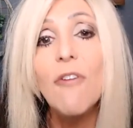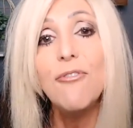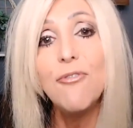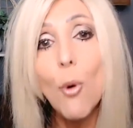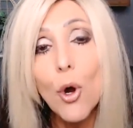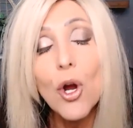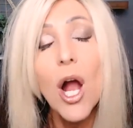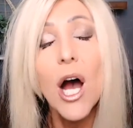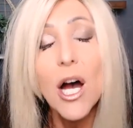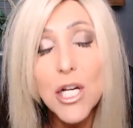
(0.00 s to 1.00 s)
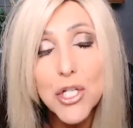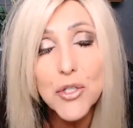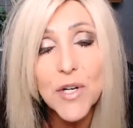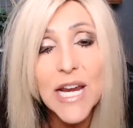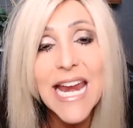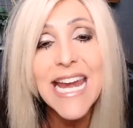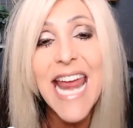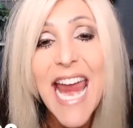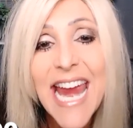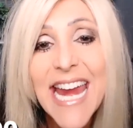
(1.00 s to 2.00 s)
of four hundred
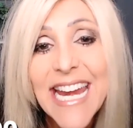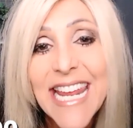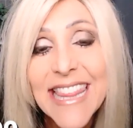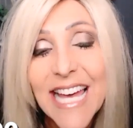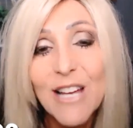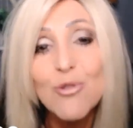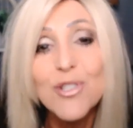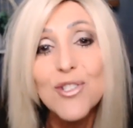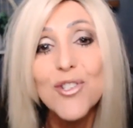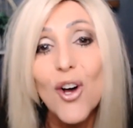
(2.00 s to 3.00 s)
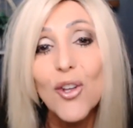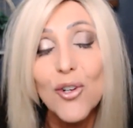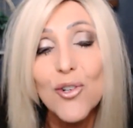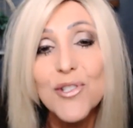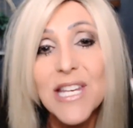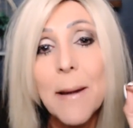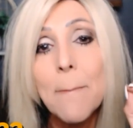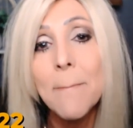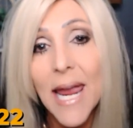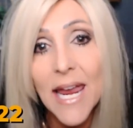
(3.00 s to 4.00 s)
eighty thousand dollars
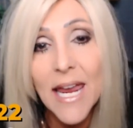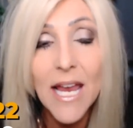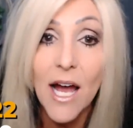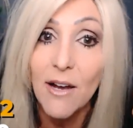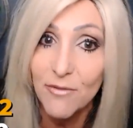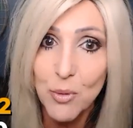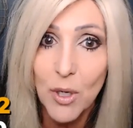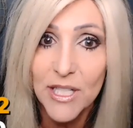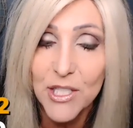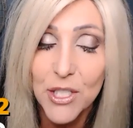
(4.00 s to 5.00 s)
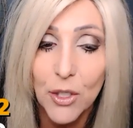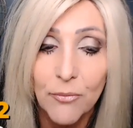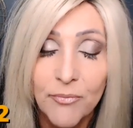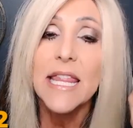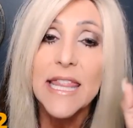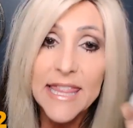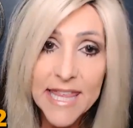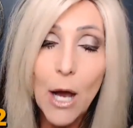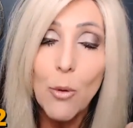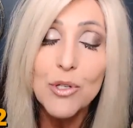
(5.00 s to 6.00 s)
in May of twenty-two.
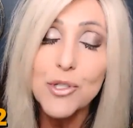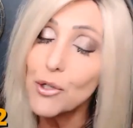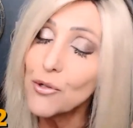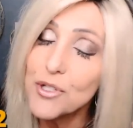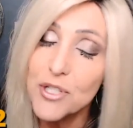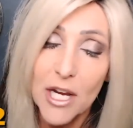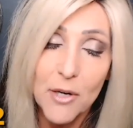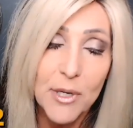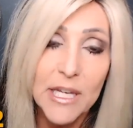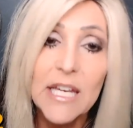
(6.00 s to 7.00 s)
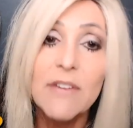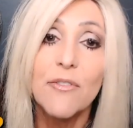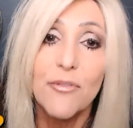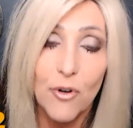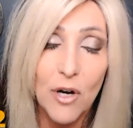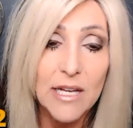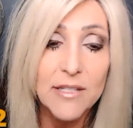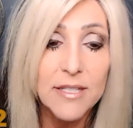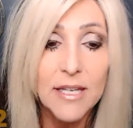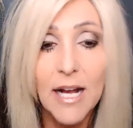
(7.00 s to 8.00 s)
That was earth-shattering even for
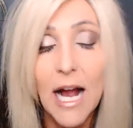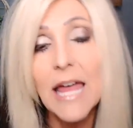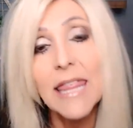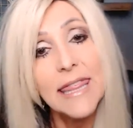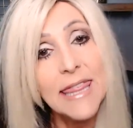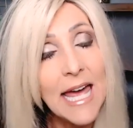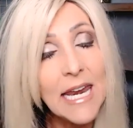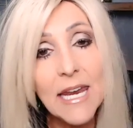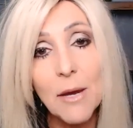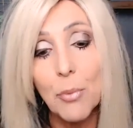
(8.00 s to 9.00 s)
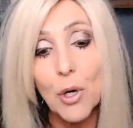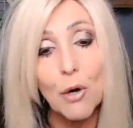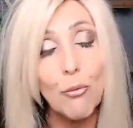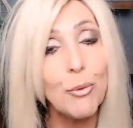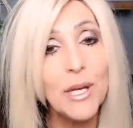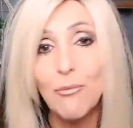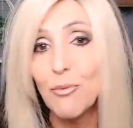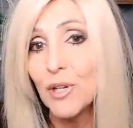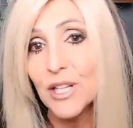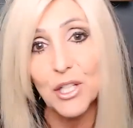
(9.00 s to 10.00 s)
us. That number we
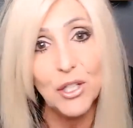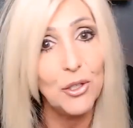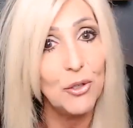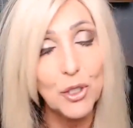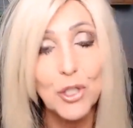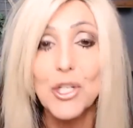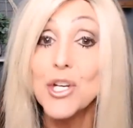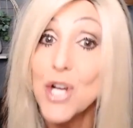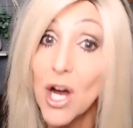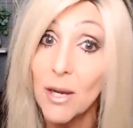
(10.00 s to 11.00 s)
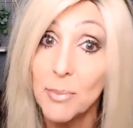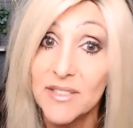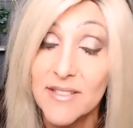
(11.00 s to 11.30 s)
really knew could not be